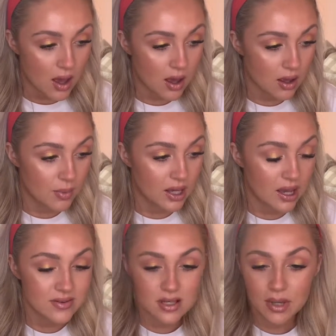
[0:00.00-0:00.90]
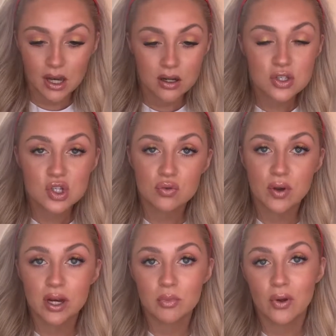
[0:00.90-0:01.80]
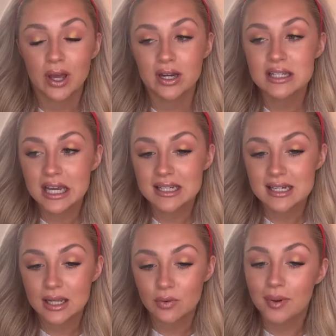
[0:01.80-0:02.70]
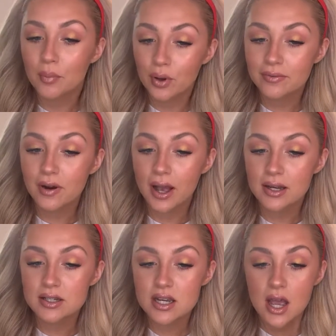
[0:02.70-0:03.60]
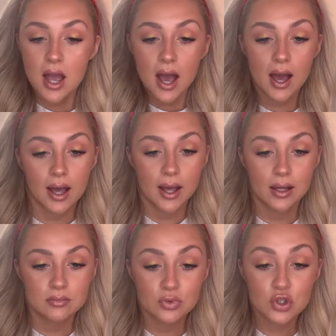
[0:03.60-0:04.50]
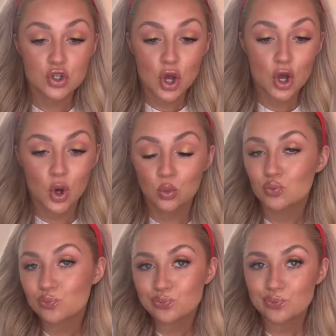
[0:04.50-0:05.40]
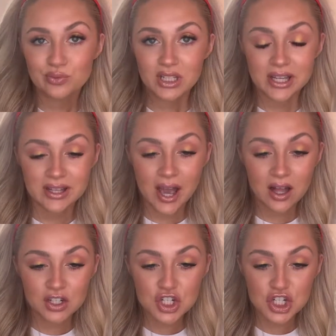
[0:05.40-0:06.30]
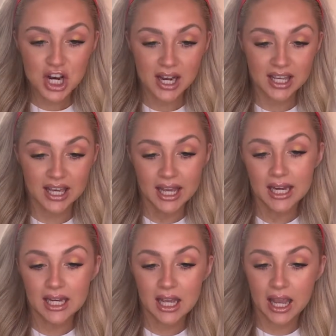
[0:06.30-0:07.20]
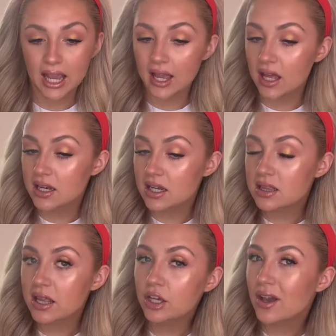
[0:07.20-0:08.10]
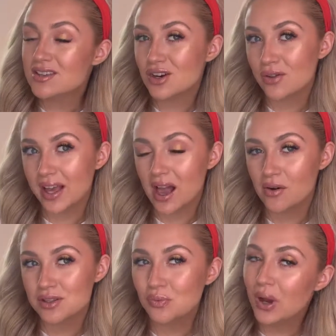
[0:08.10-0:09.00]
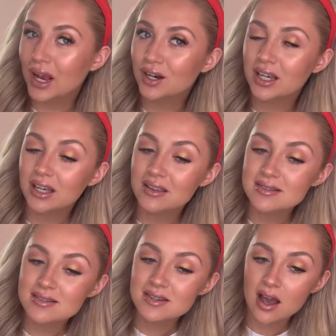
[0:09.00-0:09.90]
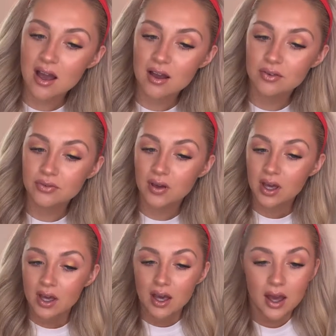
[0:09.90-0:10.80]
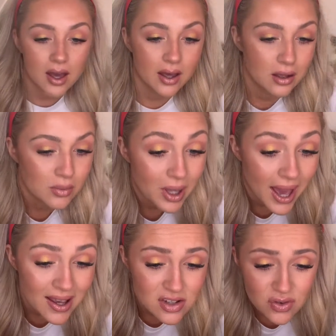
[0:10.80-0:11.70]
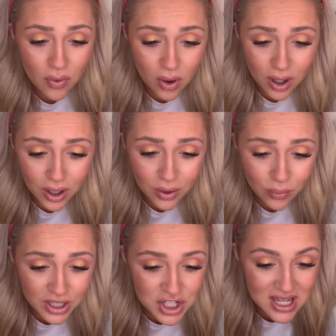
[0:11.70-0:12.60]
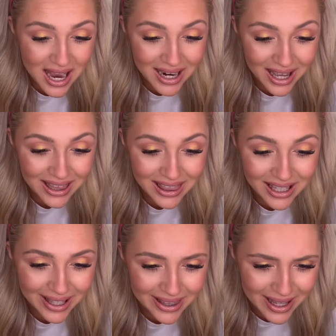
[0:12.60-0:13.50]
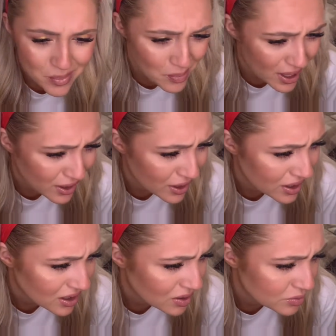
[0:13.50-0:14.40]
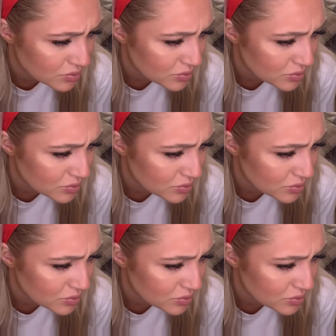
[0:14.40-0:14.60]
I have some errands to run. I'm going on a date tonight with my boyfriend. So yeah, I'll just check in and let you guys know like how it's wearing and stuff. As for which side I think I like better,